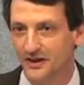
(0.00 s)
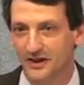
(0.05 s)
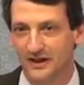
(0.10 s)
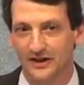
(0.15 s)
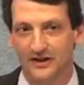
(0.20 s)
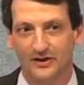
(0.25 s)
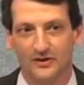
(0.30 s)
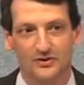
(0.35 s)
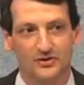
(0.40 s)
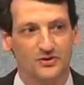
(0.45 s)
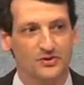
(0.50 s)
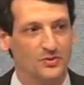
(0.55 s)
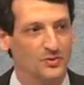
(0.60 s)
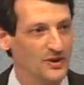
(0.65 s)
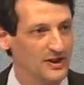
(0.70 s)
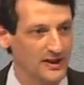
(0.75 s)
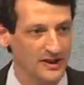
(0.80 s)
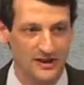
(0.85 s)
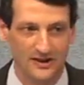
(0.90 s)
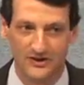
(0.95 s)
In those
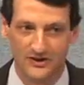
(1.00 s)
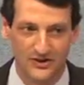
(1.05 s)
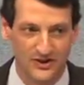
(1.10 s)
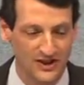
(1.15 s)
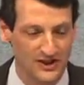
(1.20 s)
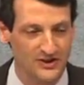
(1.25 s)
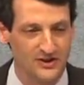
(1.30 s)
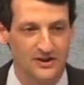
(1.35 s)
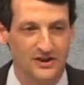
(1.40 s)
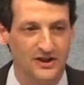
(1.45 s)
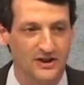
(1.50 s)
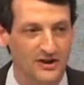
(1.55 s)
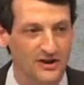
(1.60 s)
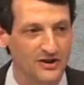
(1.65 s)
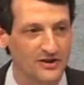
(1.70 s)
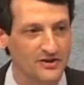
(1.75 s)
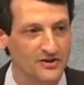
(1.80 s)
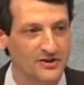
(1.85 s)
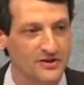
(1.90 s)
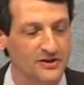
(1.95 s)
26
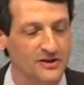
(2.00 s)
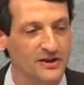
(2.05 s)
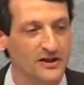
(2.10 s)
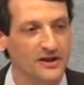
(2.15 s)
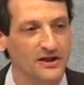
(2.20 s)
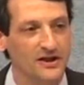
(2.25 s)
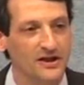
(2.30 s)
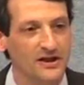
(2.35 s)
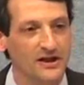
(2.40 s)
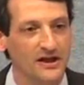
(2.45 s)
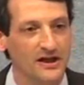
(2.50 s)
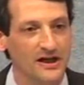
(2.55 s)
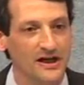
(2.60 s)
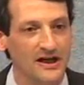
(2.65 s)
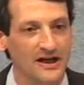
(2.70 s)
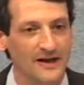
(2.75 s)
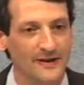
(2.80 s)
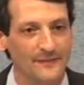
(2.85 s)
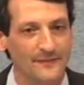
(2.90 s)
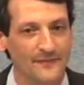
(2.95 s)
years,
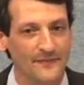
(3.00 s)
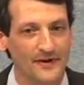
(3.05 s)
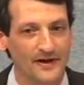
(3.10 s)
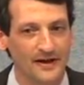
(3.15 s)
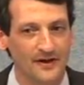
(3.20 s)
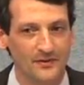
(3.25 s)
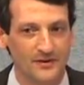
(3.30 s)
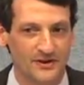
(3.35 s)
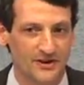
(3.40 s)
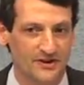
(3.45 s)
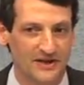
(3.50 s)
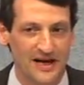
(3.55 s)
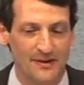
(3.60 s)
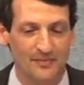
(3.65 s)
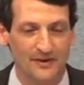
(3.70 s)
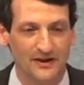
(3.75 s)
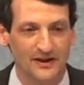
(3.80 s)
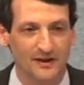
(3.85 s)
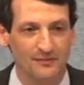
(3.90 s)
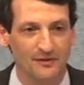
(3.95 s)
and it just
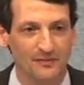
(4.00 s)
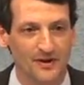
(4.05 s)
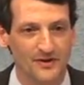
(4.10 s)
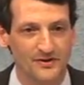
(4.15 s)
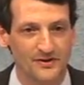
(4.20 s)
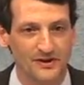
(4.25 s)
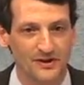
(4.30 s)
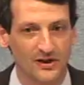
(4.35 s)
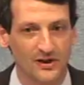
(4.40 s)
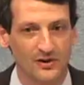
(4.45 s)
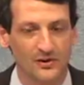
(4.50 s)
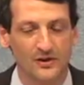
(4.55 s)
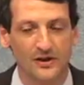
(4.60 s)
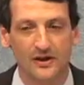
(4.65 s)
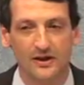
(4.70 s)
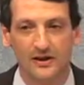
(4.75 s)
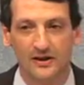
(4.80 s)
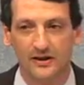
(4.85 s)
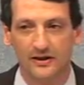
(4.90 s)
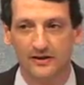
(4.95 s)
happened a couple months ago,
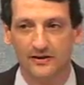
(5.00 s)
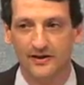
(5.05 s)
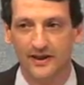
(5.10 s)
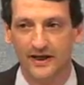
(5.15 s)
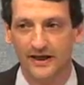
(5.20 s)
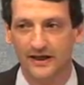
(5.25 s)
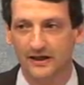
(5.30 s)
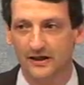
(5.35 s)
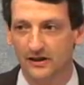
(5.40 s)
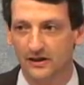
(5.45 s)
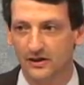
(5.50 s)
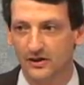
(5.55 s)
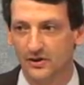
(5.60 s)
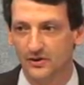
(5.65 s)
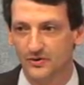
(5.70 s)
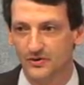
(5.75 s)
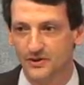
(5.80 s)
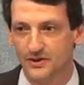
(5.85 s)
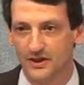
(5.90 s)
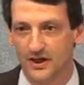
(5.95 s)
they
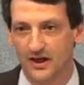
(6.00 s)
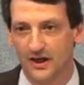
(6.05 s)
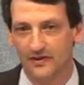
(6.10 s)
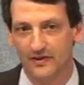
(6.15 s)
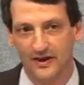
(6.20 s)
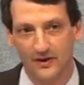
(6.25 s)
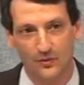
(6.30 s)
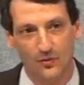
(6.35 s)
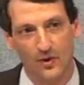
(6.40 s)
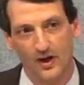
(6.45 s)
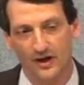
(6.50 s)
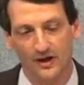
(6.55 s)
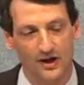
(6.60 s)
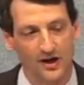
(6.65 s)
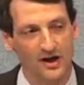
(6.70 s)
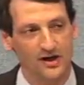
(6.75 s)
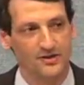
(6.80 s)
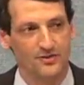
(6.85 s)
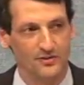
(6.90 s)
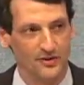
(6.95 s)
closed on the
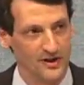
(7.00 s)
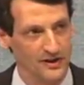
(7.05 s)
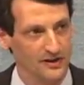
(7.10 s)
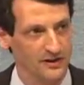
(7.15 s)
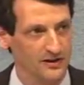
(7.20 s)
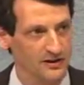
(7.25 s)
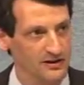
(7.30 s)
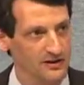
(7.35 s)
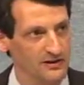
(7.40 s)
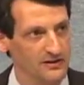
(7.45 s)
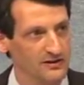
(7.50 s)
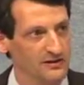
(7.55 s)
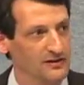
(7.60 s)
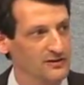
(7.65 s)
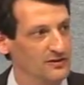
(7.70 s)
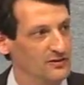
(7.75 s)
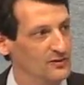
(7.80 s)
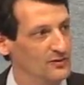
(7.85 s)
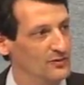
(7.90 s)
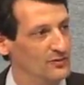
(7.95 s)
100th
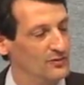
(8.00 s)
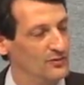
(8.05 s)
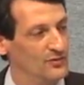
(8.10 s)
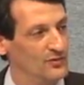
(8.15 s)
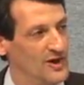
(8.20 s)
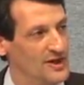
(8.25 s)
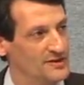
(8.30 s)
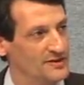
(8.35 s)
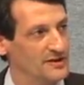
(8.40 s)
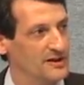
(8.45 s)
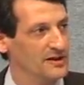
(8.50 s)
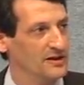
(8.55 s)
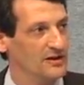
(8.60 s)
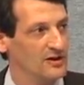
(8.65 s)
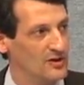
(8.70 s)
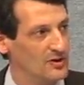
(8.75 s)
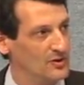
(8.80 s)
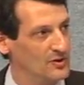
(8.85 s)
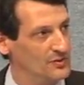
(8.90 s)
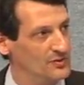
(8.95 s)

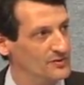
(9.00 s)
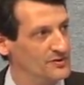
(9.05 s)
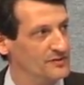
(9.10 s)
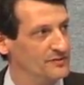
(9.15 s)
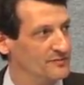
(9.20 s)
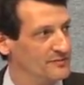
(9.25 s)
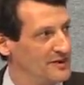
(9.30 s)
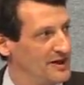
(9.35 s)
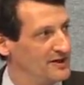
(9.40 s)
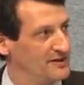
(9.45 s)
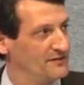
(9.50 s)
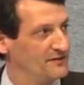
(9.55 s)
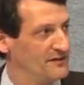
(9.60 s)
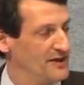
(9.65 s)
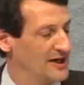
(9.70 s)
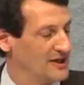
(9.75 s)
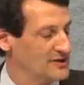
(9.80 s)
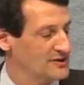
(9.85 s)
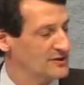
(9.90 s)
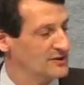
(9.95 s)
resident-owned
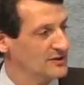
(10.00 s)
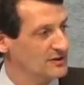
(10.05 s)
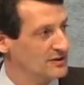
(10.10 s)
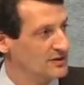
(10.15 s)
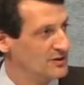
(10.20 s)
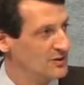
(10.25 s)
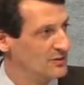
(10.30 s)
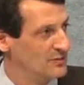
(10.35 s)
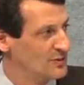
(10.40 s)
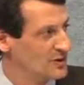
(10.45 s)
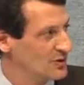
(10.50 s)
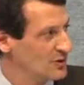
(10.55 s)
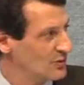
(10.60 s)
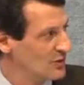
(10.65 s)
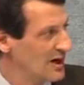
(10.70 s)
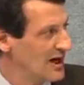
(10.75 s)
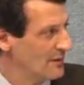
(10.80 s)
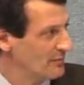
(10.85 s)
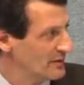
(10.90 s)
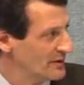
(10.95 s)
manufactured home
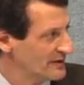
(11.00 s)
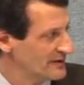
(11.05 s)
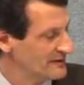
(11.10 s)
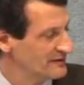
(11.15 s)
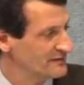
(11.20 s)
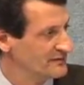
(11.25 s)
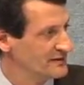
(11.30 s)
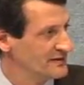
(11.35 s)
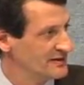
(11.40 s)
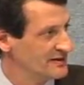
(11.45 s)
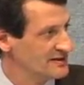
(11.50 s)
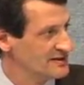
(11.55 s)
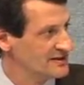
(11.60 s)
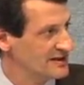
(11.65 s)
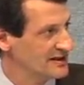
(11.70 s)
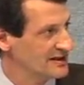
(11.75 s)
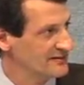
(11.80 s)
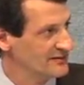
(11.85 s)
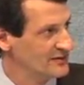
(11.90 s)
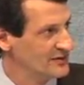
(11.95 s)
cooperative in the
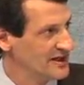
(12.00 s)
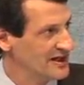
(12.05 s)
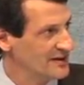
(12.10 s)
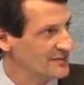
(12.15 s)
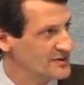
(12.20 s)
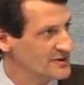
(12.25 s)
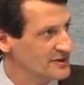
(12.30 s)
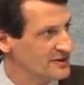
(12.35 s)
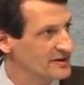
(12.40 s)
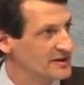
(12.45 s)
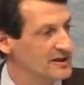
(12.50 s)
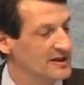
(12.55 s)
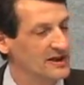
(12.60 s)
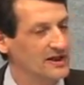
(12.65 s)
state of New Hampshire.